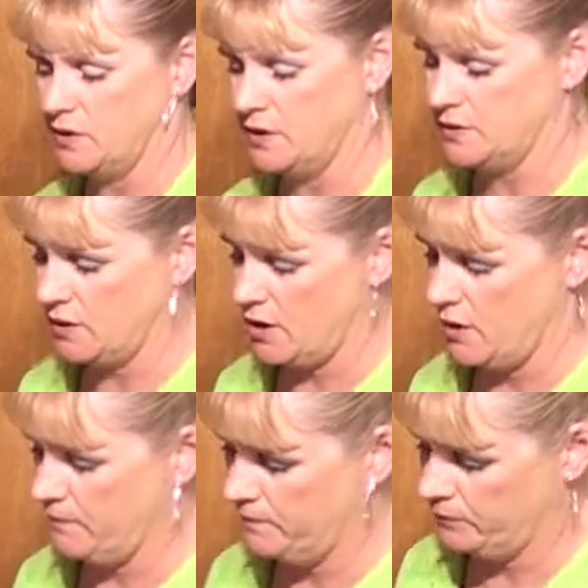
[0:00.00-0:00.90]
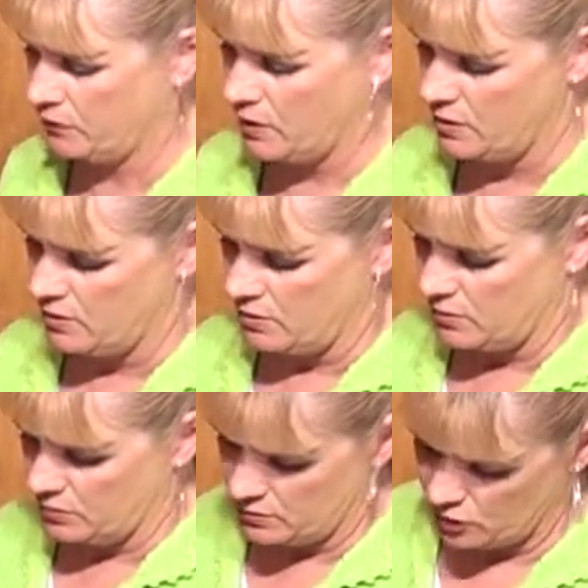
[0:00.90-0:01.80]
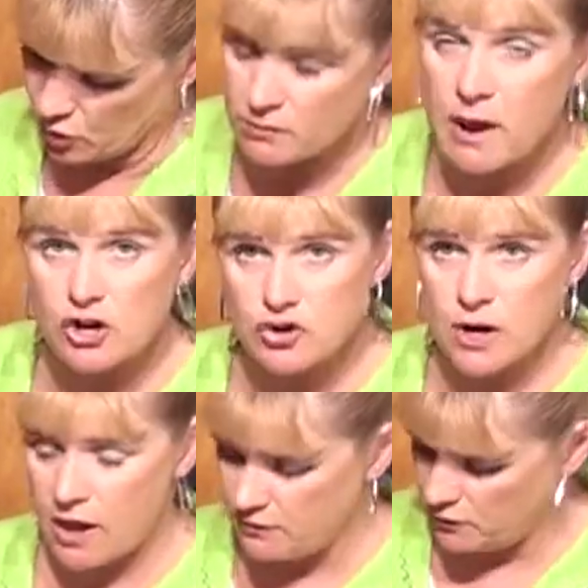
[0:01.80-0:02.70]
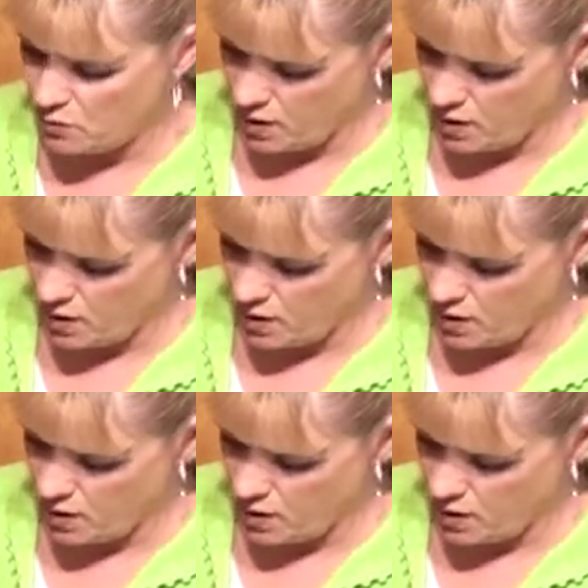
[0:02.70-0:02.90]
of this in here. You can measure it out if you